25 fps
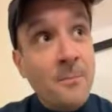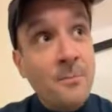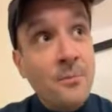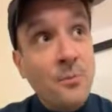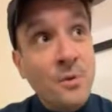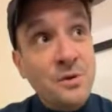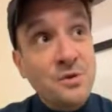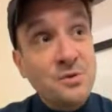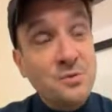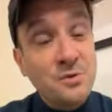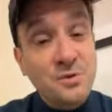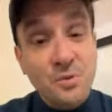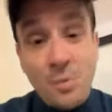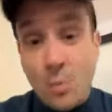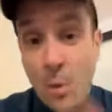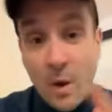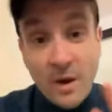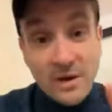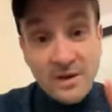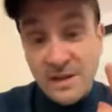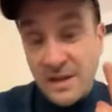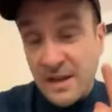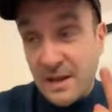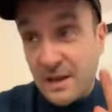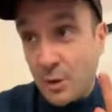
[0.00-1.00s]
which was a
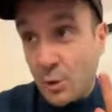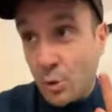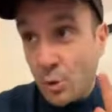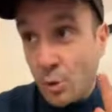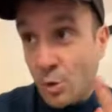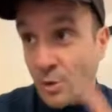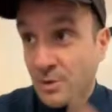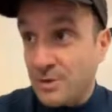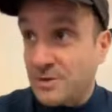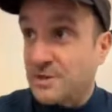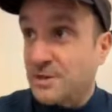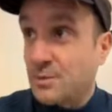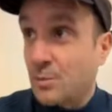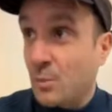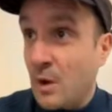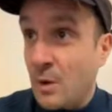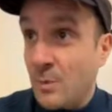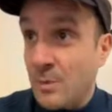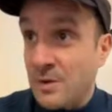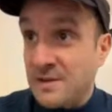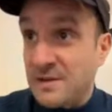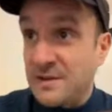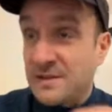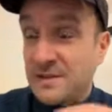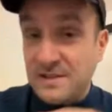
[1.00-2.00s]
1 year course where
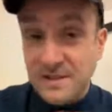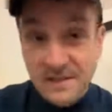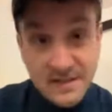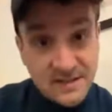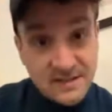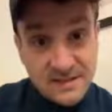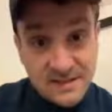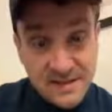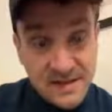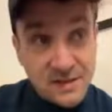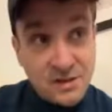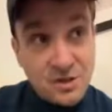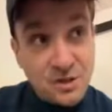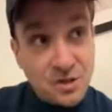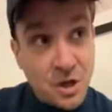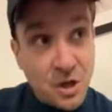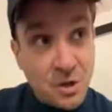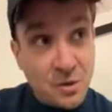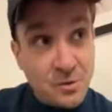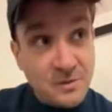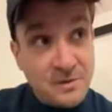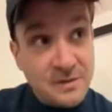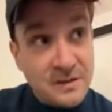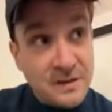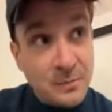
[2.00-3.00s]
we did 16
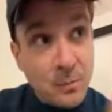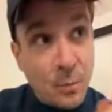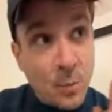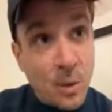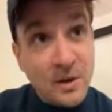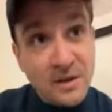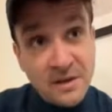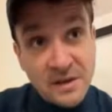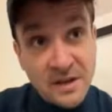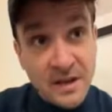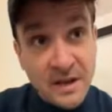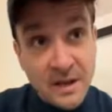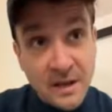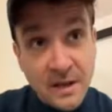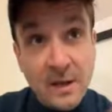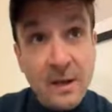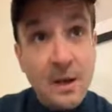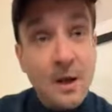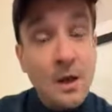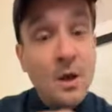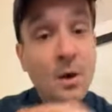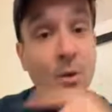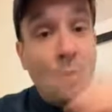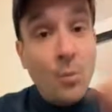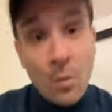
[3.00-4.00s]
shows in 1 year,
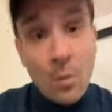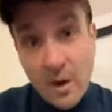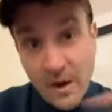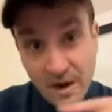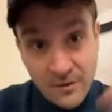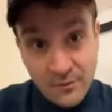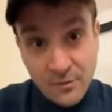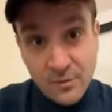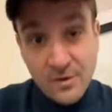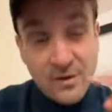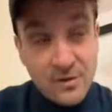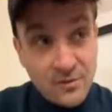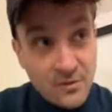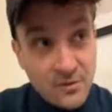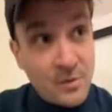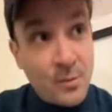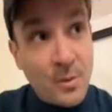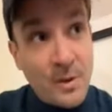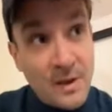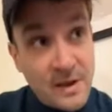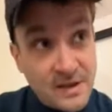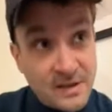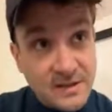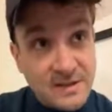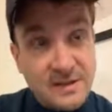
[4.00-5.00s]
one every 3
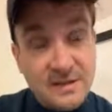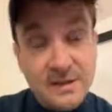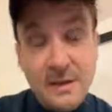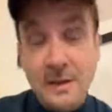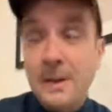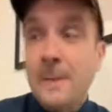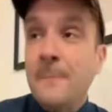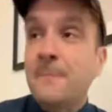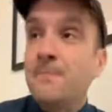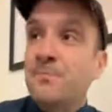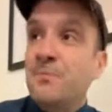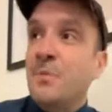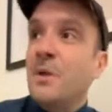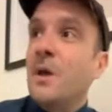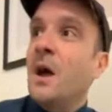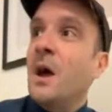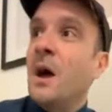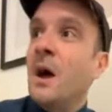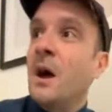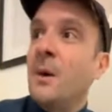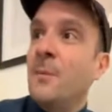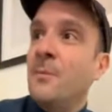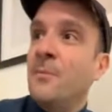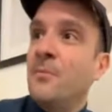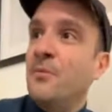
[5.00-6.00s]
weeks,
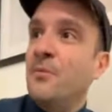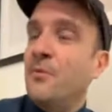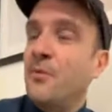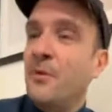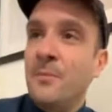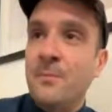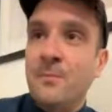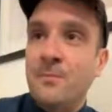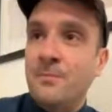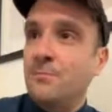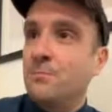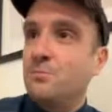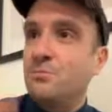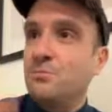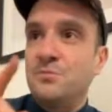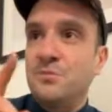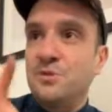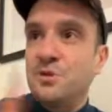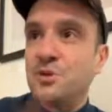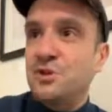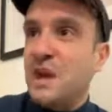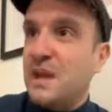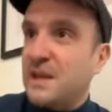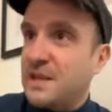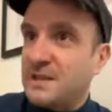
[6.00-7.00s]
from
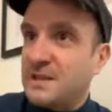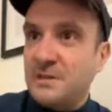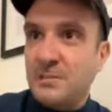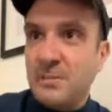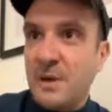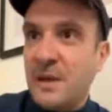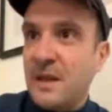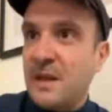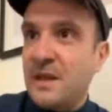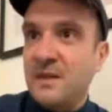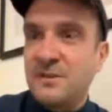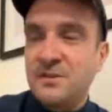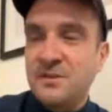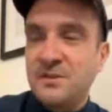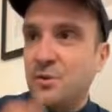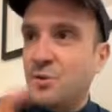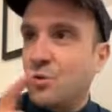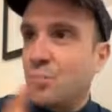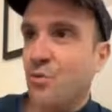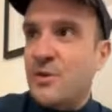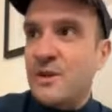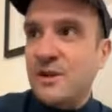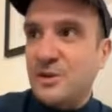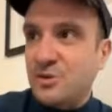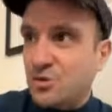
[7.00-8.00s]
Shakespeare to
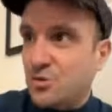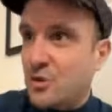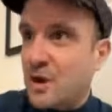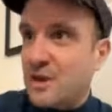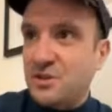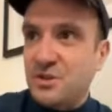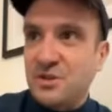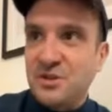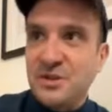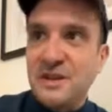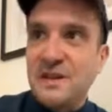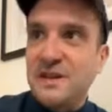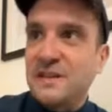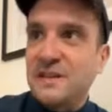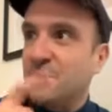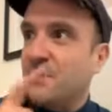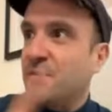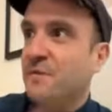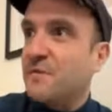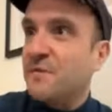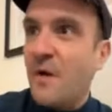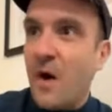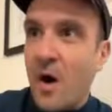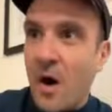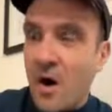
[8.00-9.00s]
Greek tragedy to
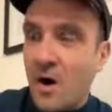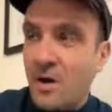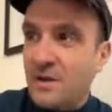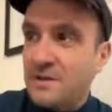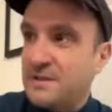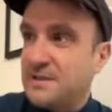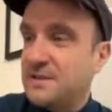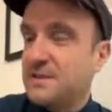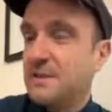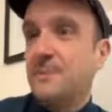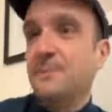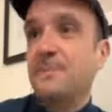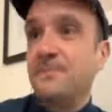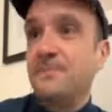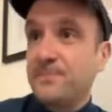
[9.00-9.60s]
farce.